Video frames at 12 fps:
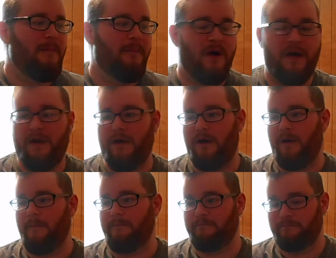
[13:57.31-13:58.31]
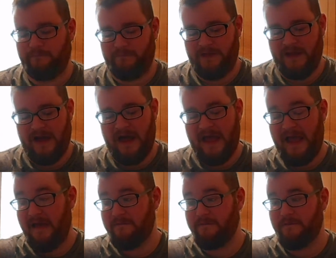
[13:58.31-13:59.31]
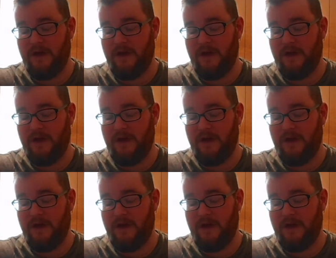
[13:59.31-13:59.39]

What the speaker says: But yeah, I have